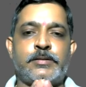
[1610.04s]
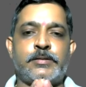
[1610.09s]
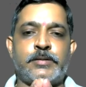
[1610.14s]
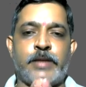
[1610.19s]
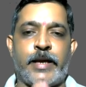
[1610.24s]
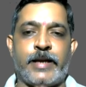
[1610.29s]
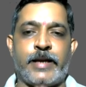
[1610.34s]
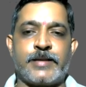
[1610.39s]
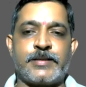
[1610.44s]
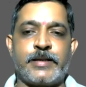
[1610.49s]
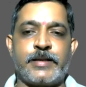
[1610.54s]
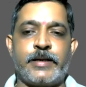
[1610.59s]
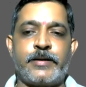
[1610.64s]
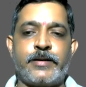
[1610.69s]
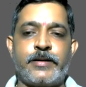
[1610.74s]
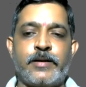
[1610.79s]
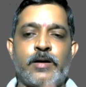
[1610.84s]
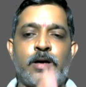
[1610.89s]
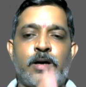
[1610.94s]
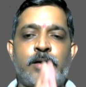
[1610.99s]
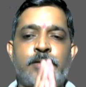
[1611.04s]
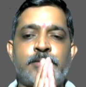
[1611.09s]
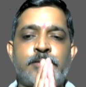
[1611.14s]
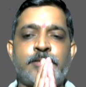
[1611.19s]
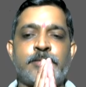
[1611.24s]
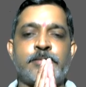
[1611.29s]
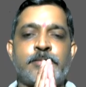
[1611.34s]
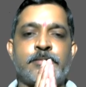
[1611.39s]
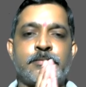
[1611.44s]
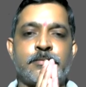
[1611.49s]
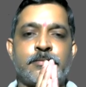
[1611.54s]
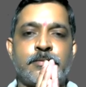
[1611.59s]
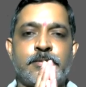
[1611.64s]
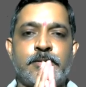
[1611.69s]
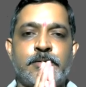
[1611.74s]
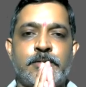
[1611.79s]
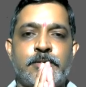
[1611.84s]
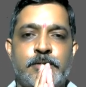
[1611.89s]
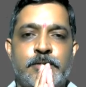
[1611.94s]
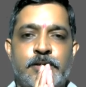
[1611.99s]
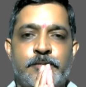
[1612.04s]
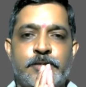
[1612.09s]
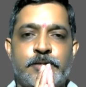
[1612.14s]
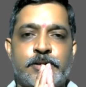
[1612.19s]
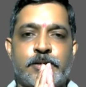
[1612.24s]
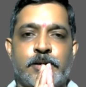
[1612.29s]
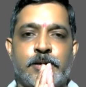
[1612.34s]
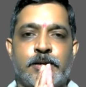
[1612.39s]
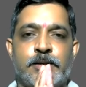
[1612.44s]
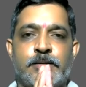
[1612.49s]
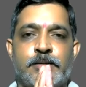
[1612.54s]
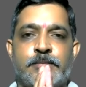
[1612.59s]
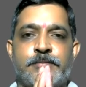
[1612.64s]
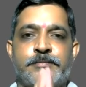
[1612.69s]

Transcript: Thanks and regards. Namaskar.